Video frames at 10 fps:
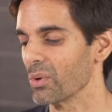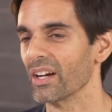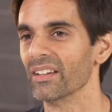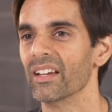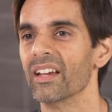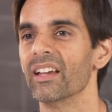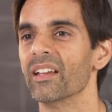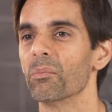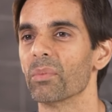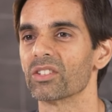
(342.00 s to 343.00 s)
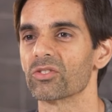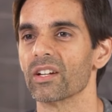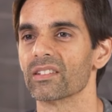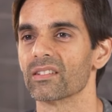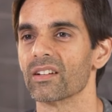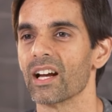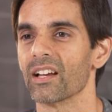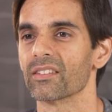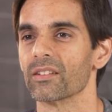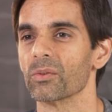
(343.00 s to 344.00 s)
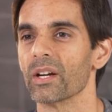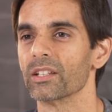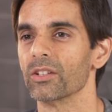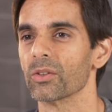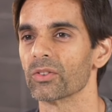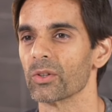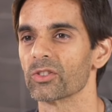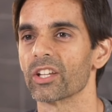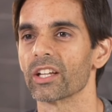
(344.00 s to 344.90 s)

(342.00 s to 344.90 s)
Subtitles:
why petTracer has a radio search